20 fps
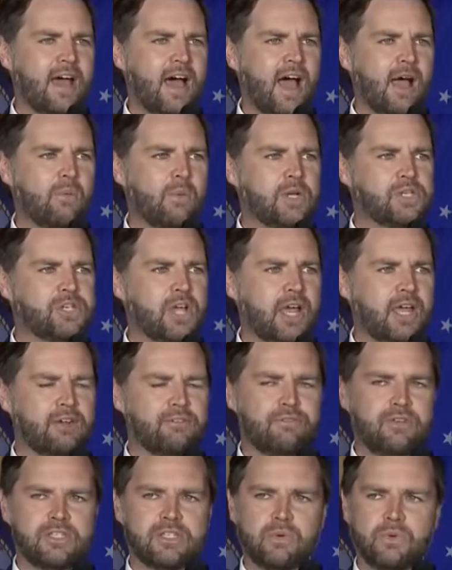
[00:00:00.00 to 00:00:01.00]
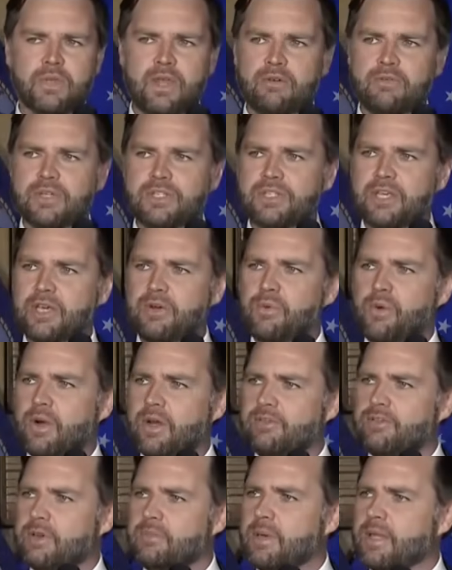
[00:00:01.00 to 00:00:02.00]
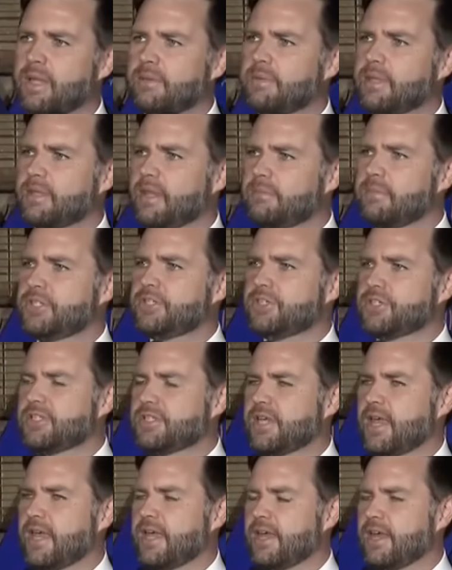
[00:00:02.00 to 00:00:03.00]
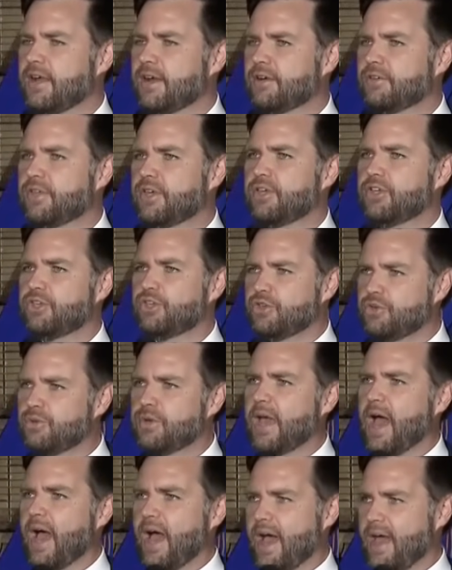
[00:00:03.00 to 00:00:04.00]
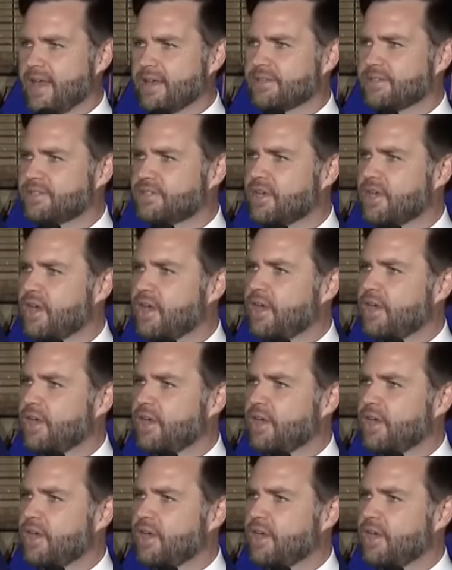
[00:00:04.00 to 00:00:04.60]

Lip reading: I wish I could visit with every single one of you, but let me just say here that you guys,